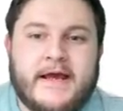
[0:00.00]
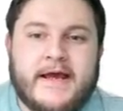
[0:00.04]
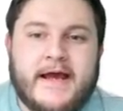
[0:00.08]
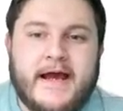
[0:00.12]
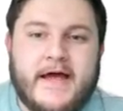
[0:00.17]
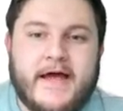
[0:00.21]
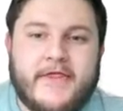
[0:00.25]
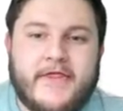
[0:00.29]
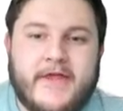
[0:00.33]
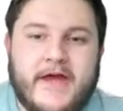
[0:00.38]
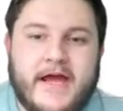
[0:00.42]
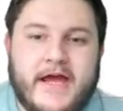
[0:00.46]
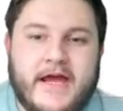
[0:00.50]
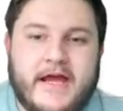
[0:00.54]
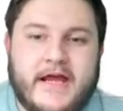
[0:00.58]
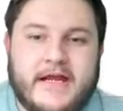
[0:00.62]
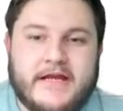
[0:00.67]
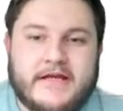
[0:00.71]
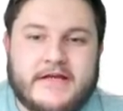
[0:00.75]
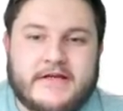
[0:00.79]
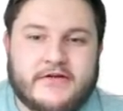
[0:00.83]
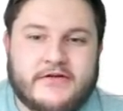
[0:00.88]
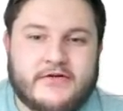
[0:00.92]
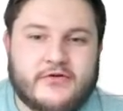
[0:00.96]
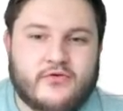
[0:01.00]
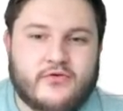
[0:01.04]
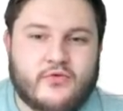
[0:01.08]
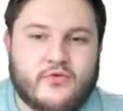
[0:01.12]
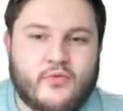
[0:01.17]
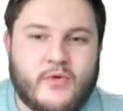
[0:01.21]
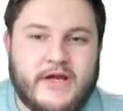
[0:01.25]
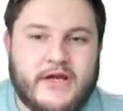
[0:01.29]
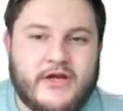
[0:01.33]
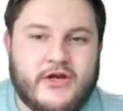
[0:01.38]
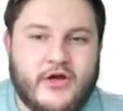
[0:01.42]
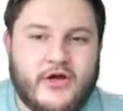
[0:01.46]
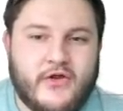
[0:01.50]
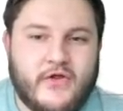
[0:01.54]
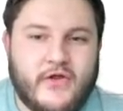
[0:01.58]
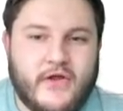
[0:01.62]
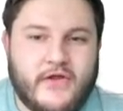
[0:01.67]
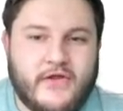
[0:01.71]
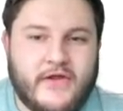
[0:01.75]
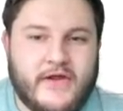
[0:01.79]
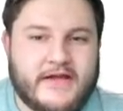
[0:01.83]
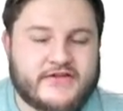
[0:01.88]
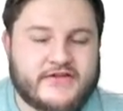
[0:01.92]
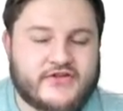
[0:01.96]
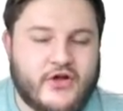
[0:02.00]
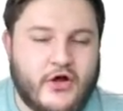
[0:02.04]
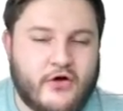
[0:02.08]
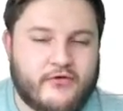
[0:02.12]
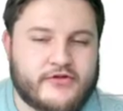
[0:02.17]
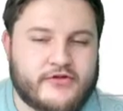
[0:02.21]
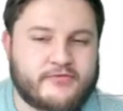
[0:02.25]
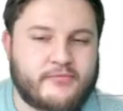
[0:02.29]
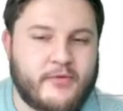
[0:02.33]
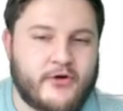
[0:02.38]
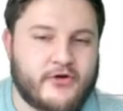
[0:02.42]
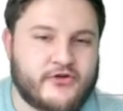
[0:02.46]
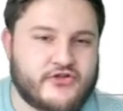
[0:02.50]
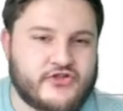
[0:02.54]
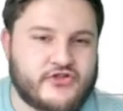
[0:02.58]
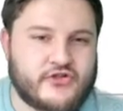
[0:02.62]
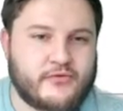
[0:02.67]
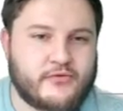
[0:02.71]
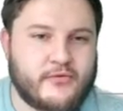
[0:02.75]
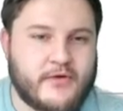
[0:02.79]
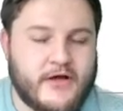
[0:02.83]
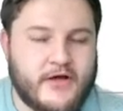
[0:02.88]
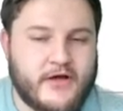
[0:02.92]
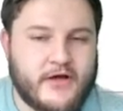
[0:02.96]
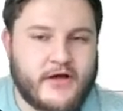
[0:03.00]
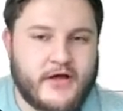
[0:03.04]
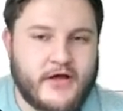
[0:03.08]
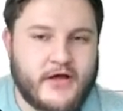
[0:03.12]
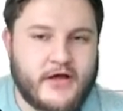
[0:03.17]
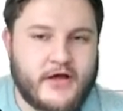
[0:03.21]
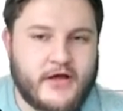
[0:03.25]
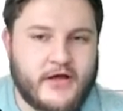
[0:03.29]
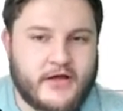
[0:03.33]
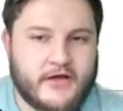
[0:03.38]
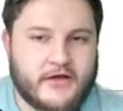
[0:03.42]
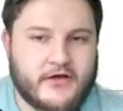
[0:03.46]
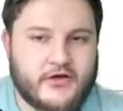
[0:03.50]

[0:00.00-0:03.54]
And then we know that this corresponds to a, a,